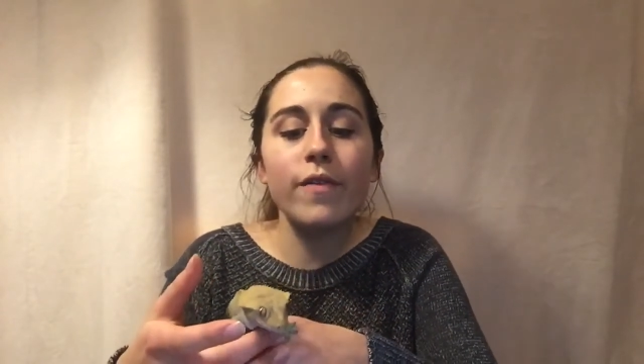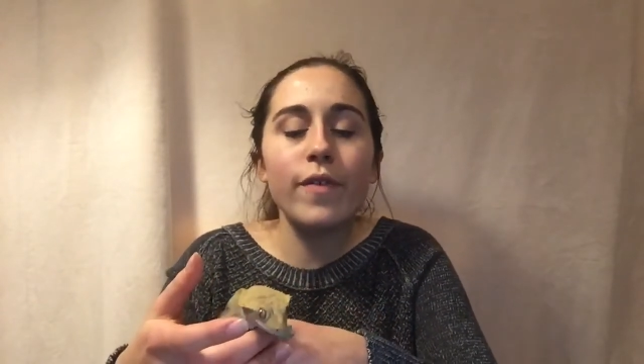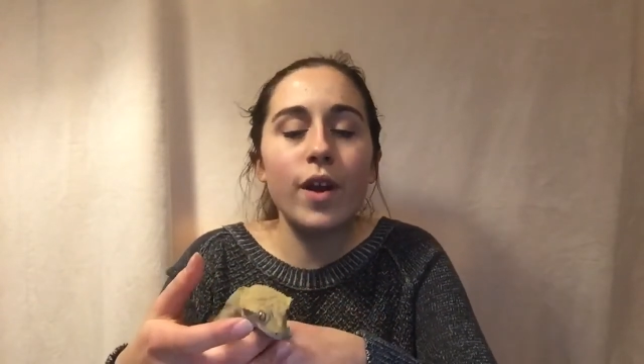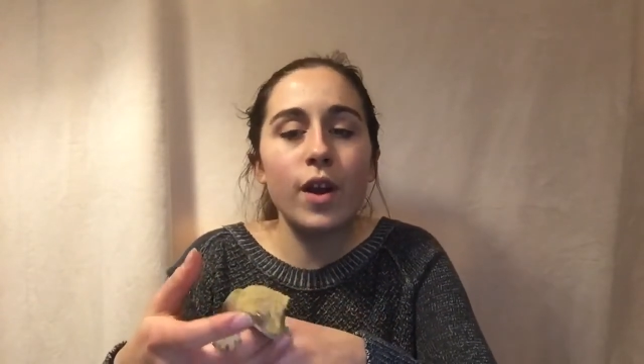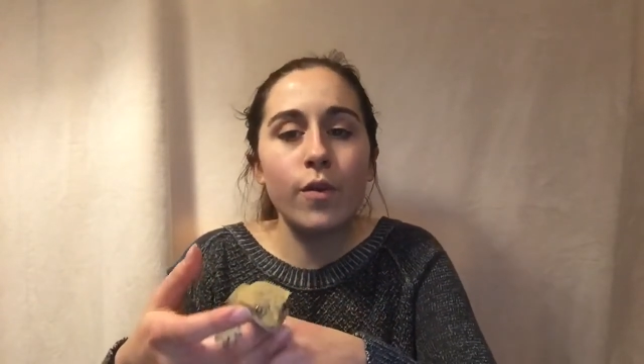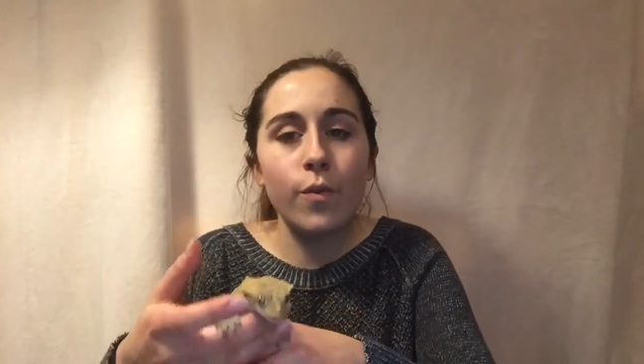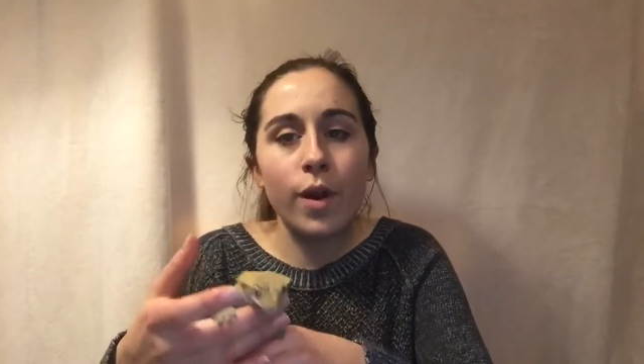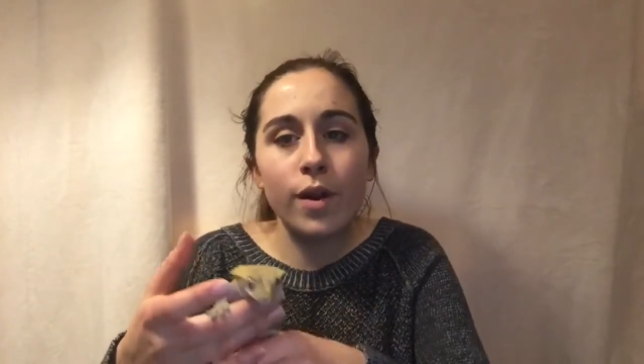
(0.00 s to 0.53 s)

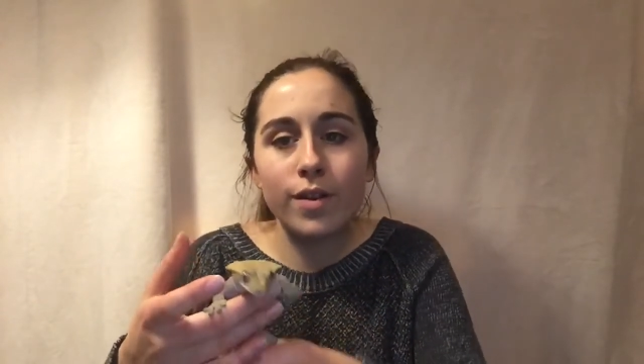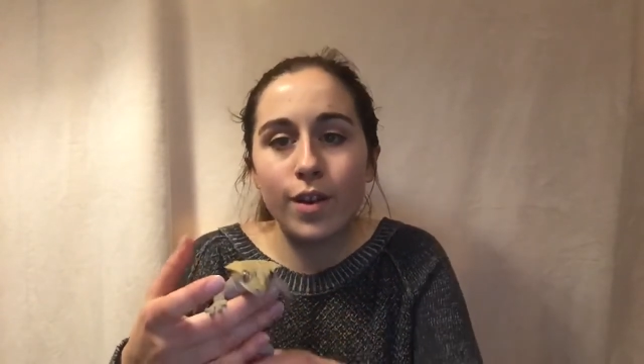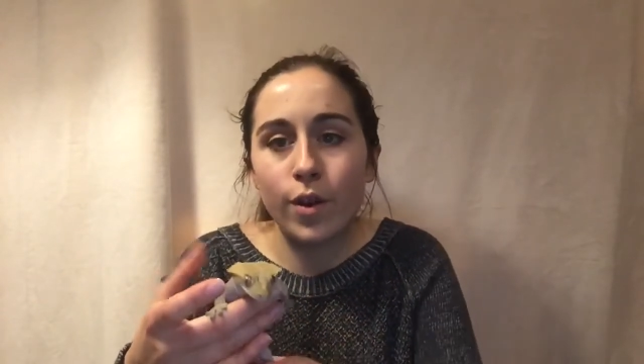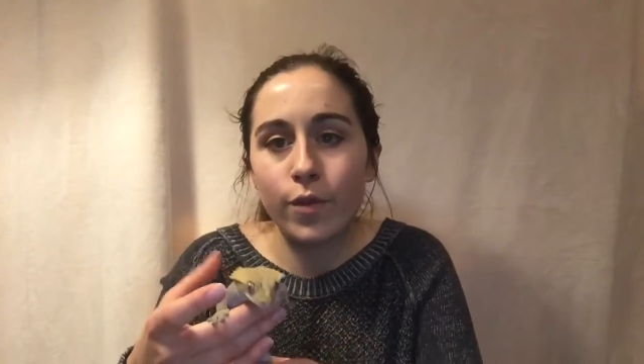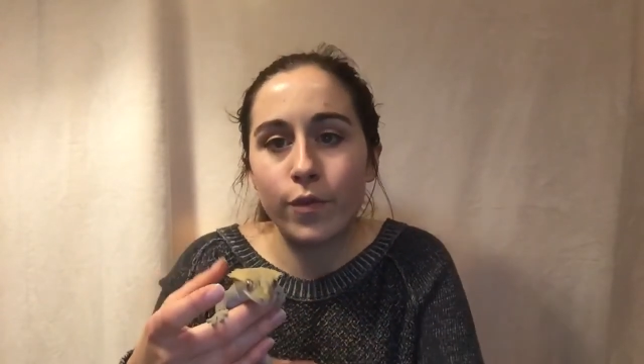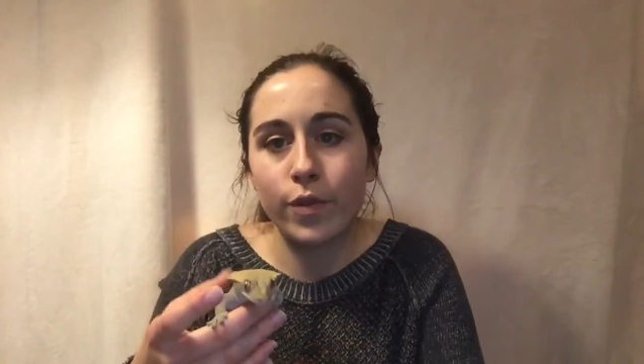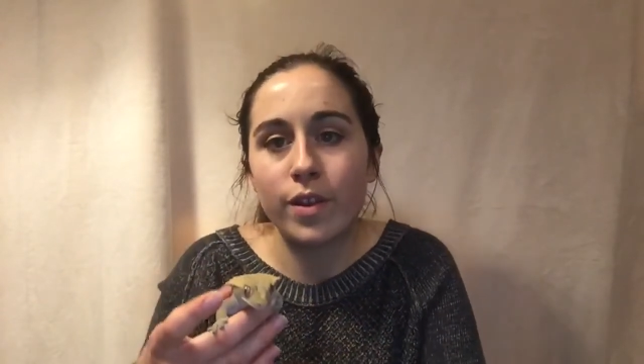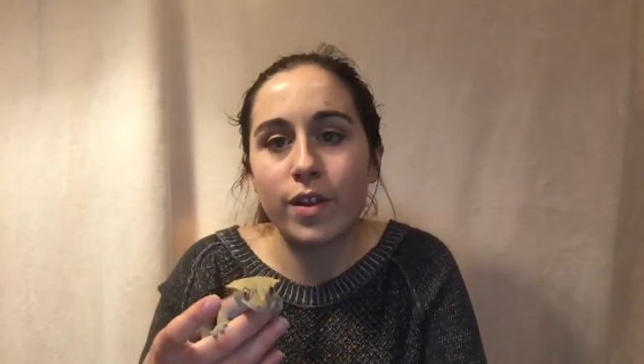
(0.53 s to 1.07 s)
very well
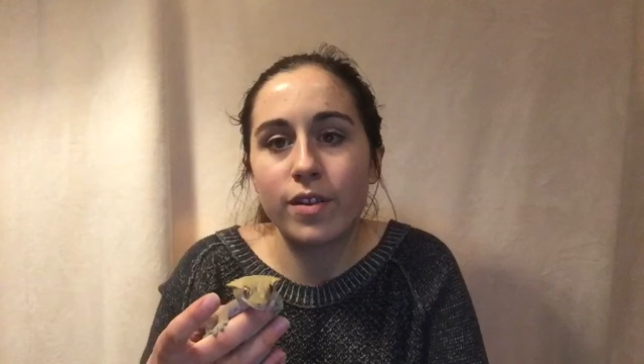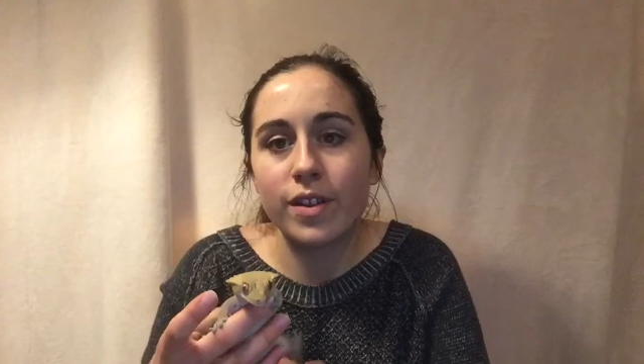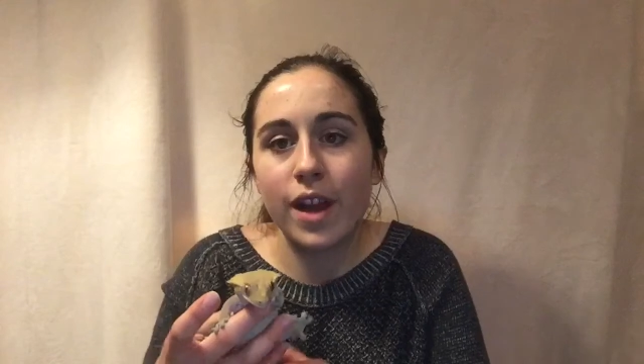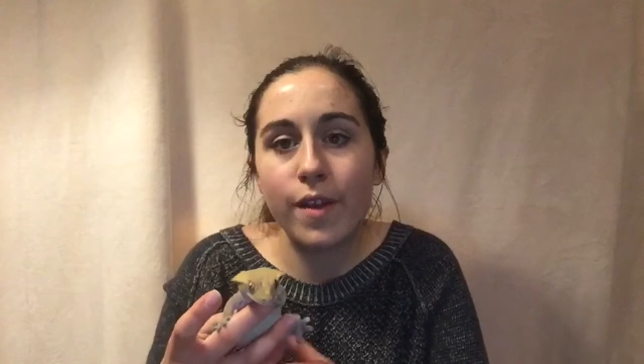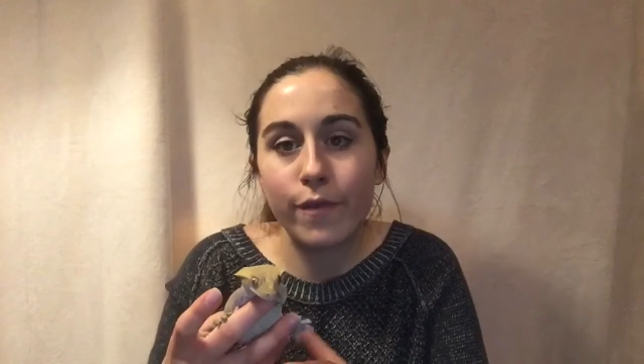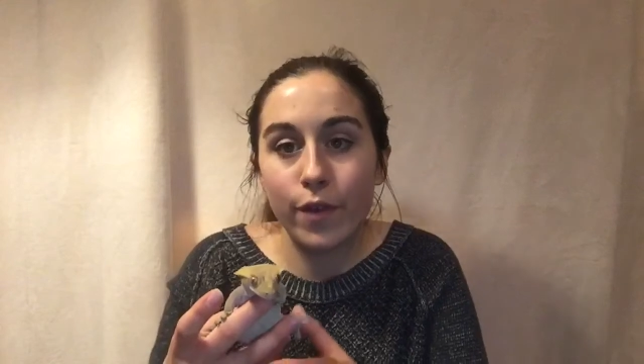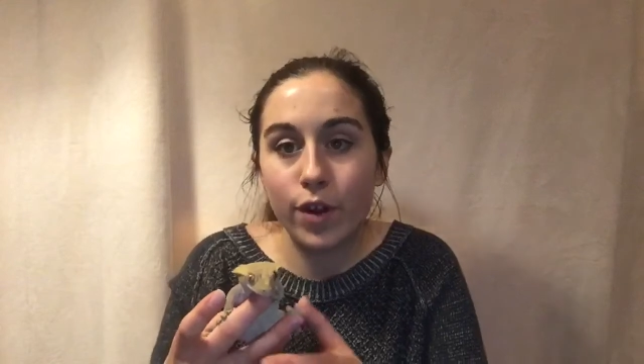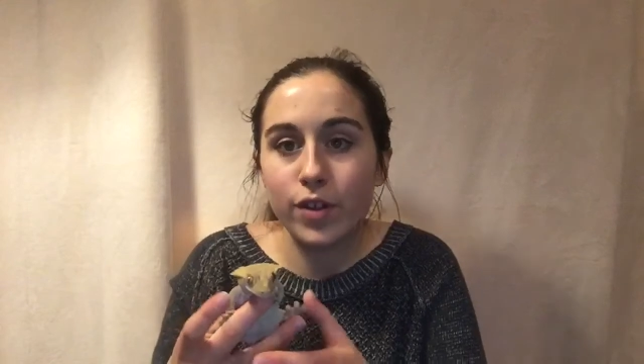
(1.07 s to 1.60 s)
known for their
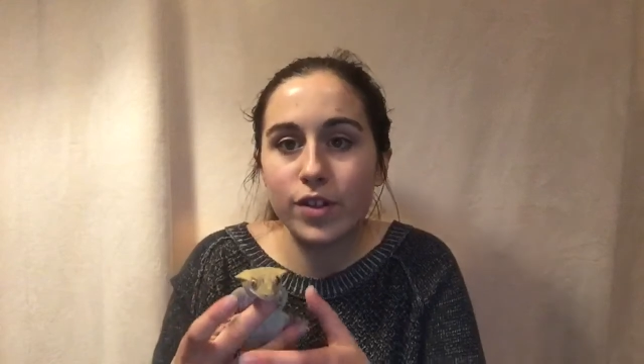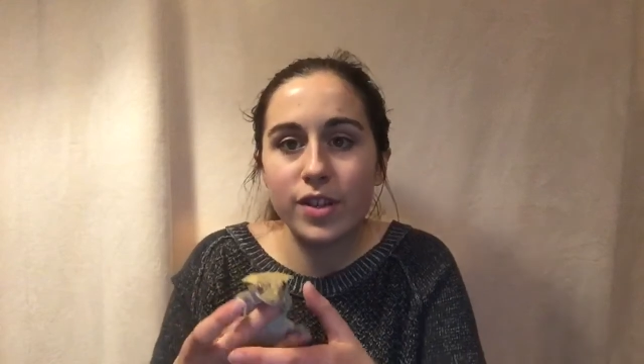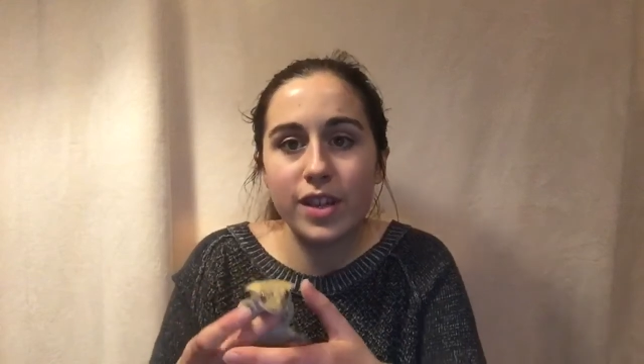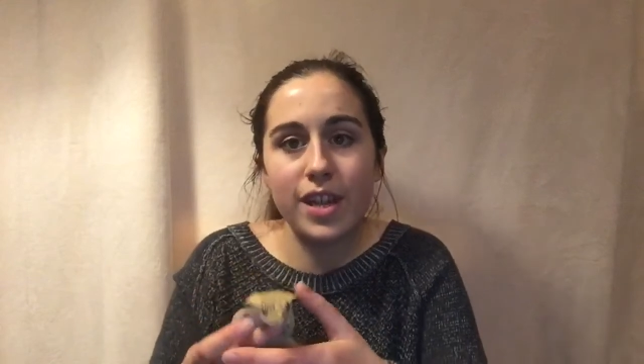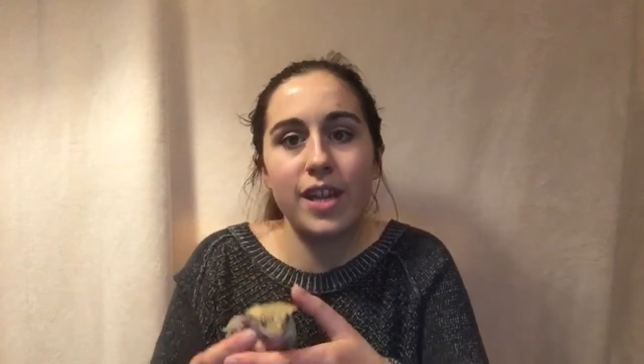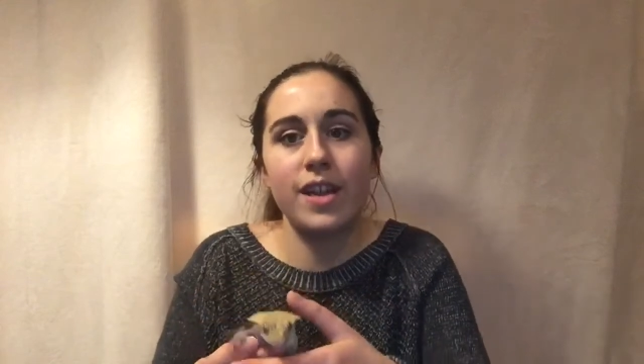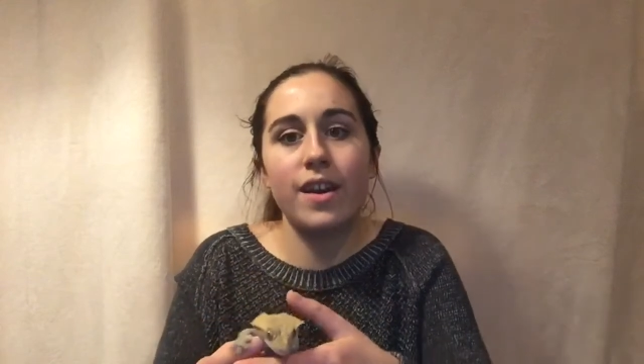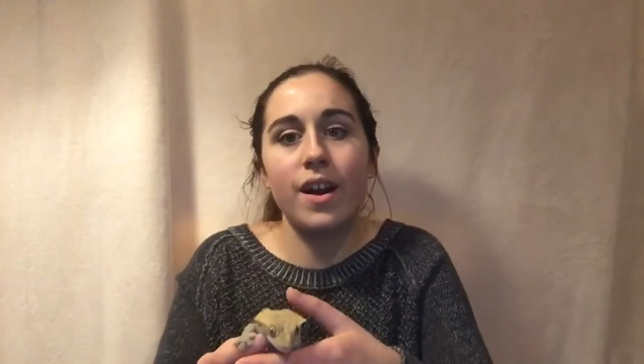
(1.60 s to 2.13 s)

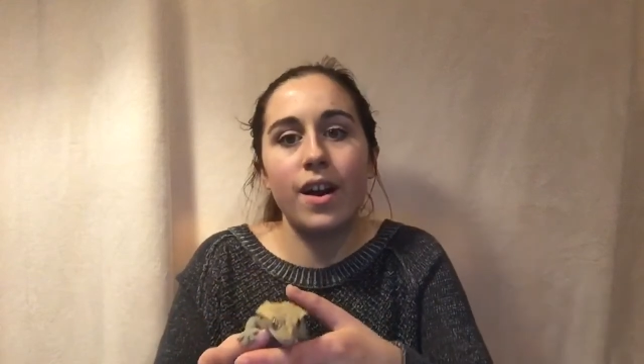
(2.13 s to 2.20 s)
diversity